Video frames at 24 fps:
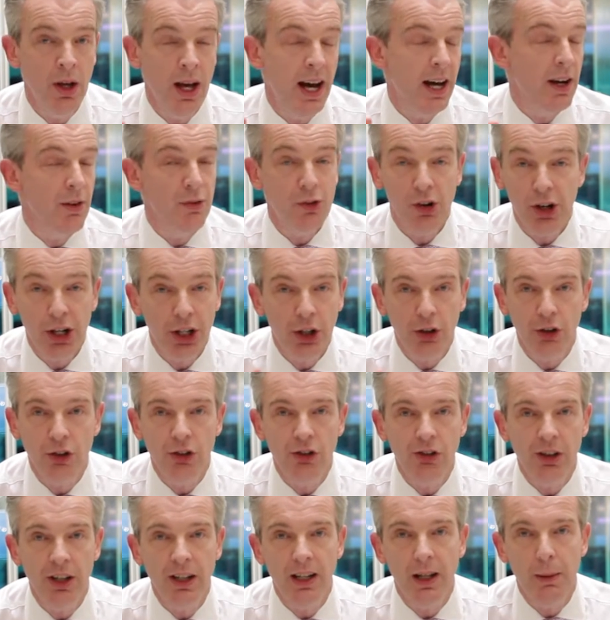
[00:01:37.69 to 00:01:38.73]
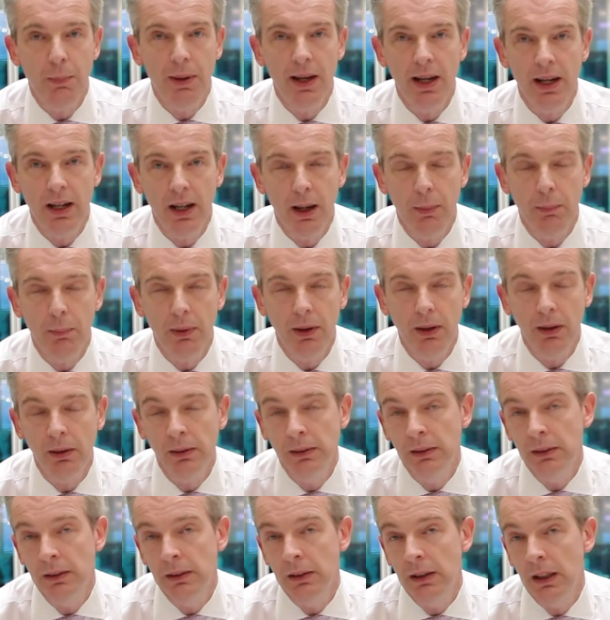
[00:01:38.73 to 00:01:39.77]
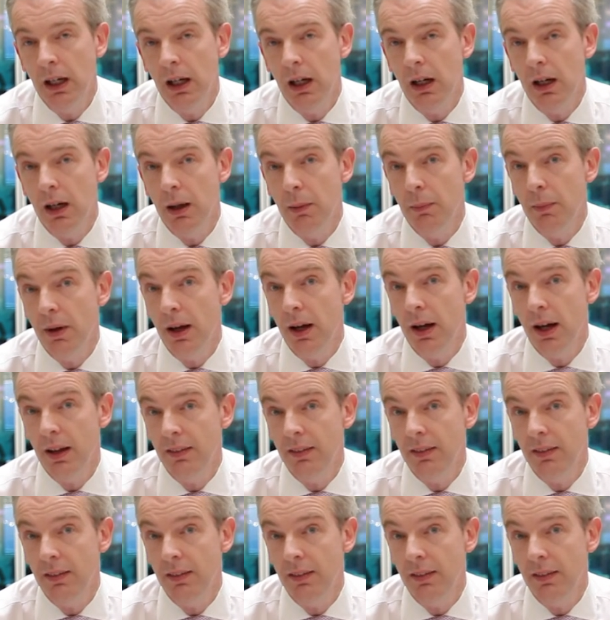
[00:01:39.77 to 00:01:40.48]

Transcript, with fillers: Had a very good GDP number um,